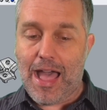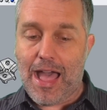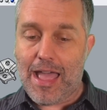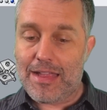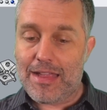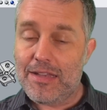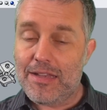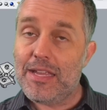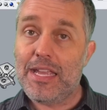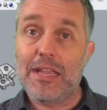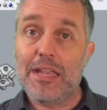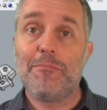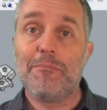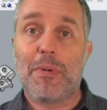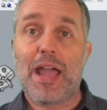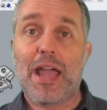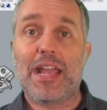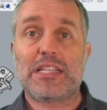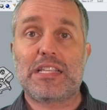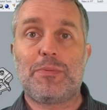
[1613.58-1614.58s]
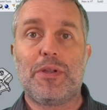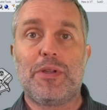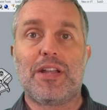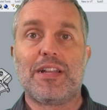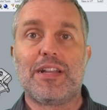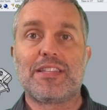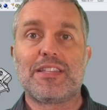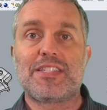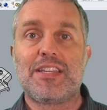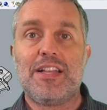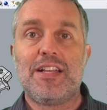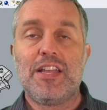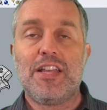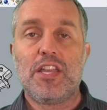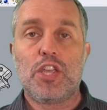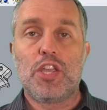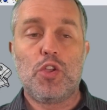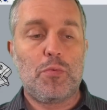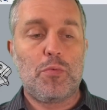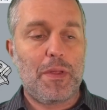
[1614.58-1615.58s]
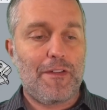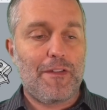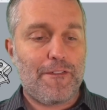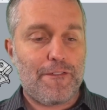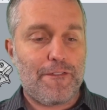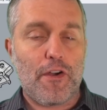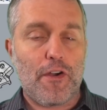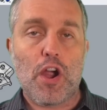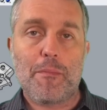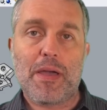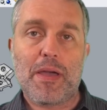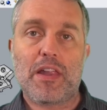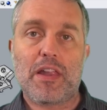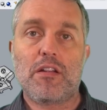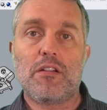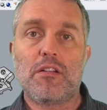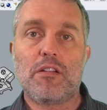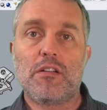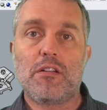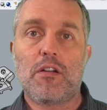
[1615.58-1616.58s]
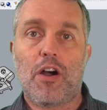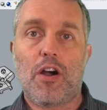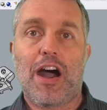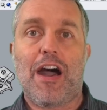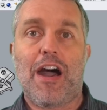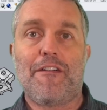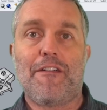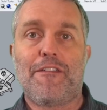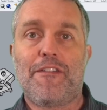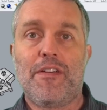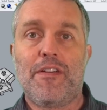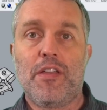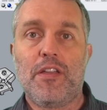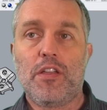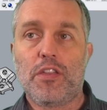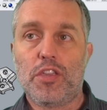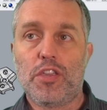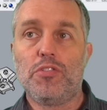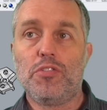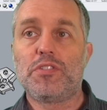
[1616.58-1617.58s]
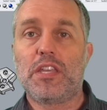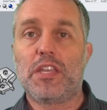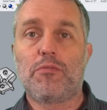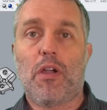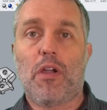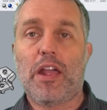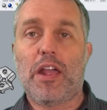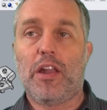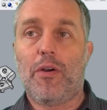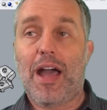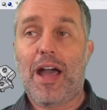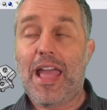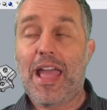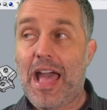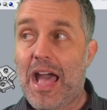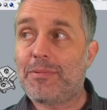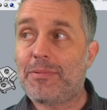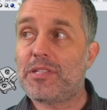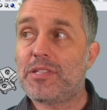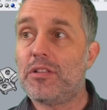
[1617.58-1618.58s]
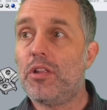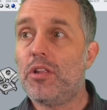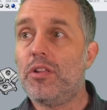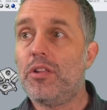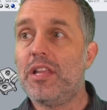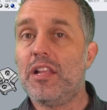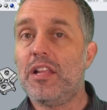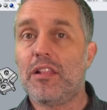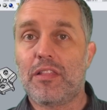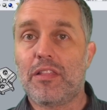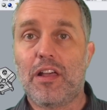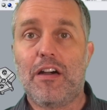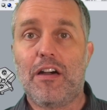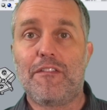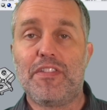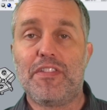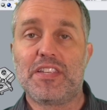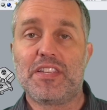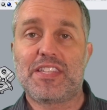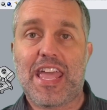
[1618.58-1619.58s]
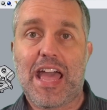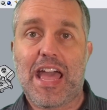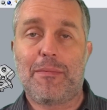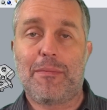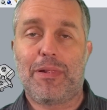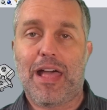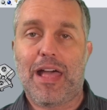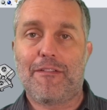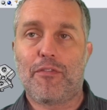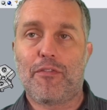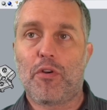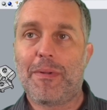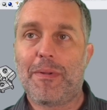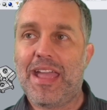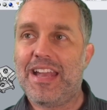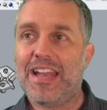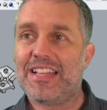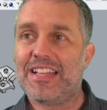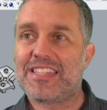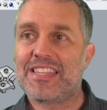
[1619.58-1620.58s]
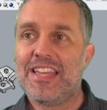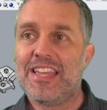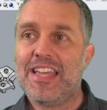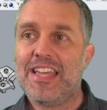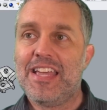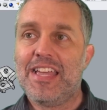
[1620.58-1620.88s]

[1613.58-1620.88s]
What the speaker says: in my experience, you would be far better off using Rhino. I absolutely love this CAD platform, and it's